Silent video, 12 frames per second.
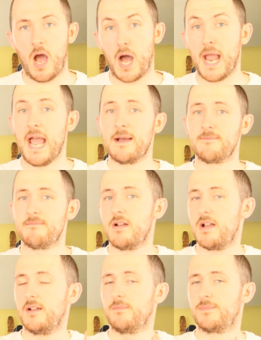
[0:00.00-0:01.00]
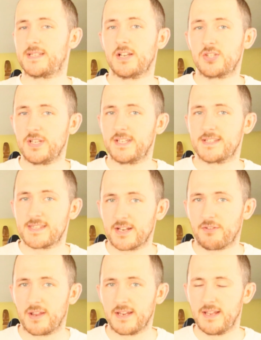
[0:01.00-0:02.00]
I am potentially
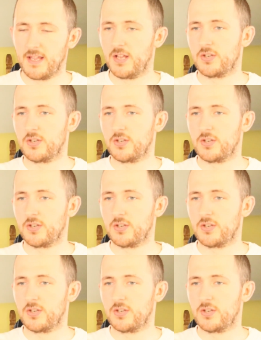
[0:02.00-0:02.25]
considering